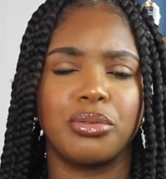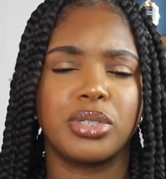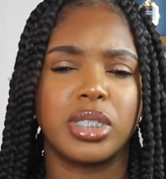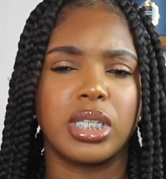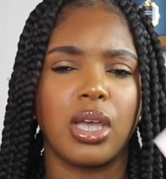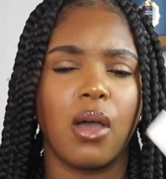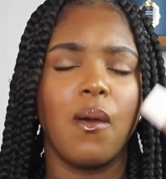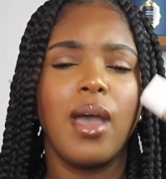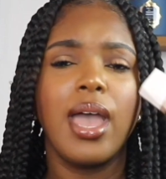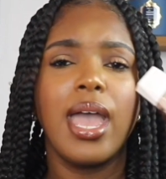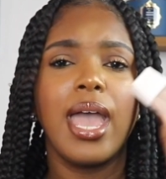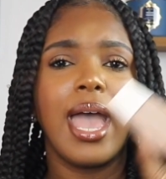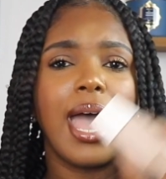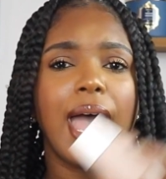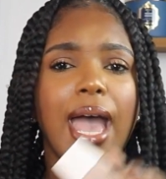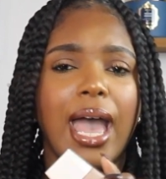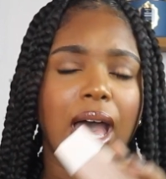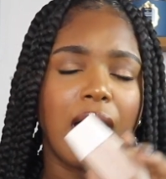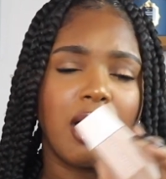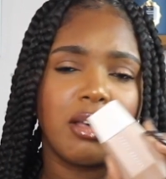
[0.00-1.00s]
So
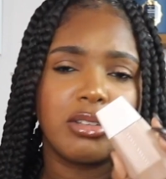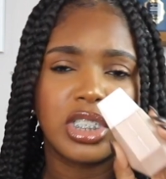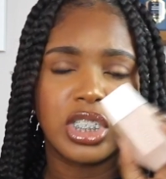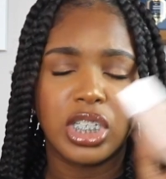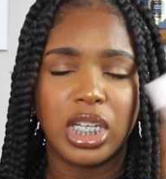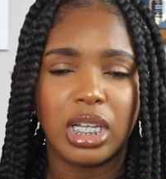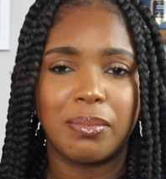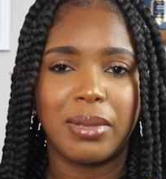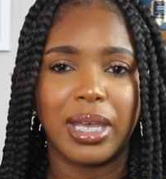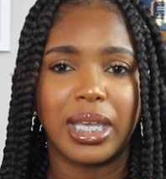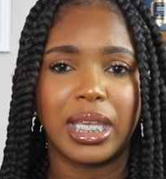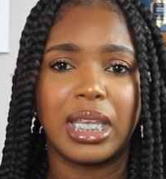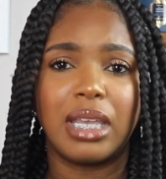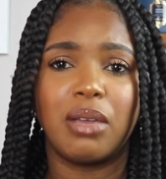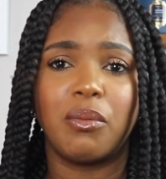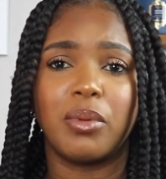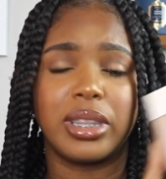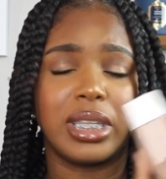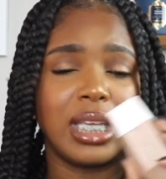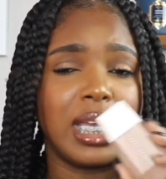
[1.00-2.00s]
I'll check back in
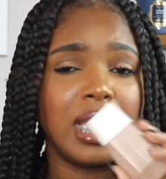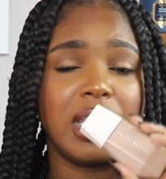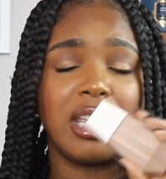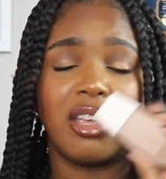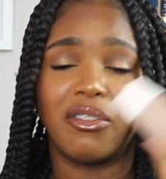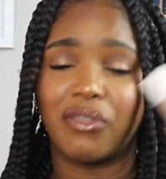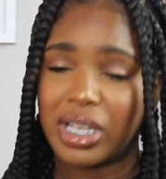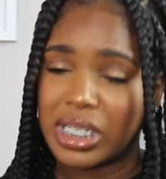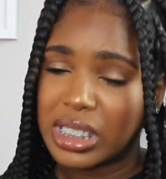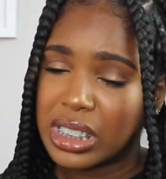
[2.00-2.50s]
with that if I